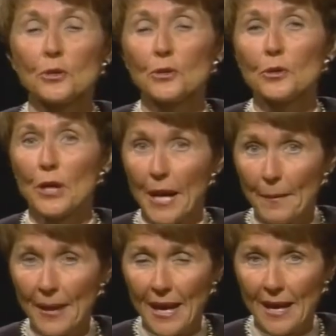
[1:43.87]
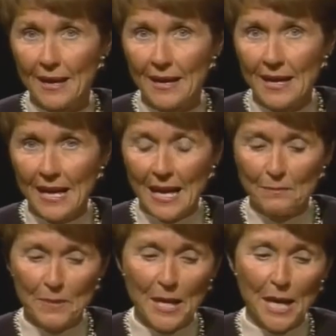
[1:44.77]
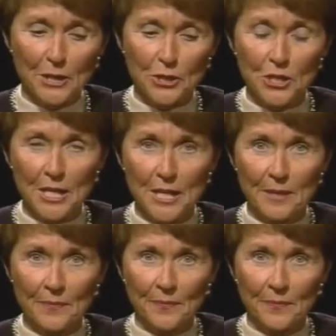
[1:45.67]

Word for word: earn her MA and PhD.